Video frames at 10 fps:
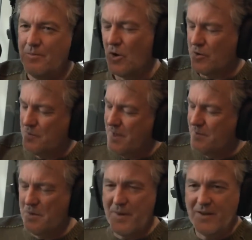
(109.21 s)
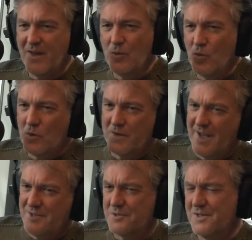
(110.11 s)
mock people about their war
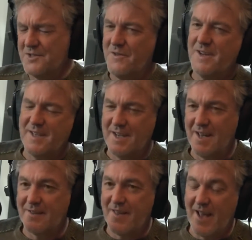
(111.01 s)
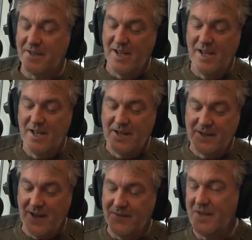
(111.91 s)
casualties or anything like that.
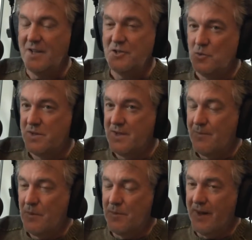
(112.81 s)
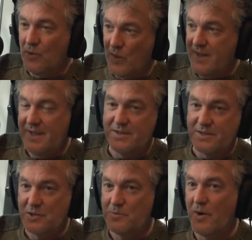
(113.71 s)
Now, the issue with the number plate, we
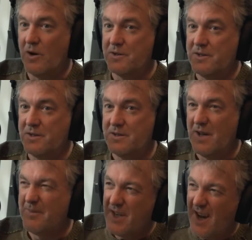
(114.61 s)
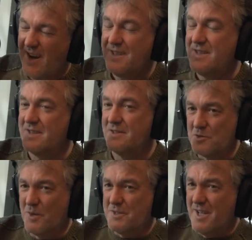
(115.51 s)
didn't spot. I mean, I didn't
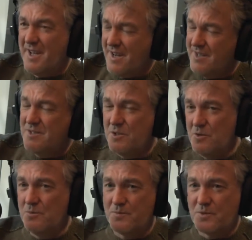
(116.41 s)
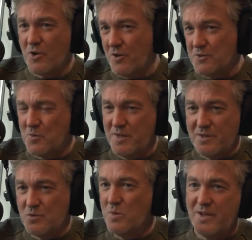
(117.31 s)
spot it, and I do
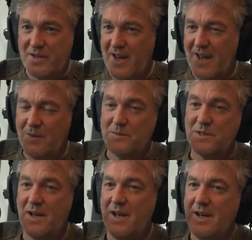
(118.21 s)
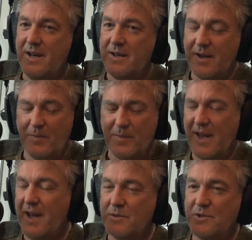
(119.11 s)
crosswords, word games, number games,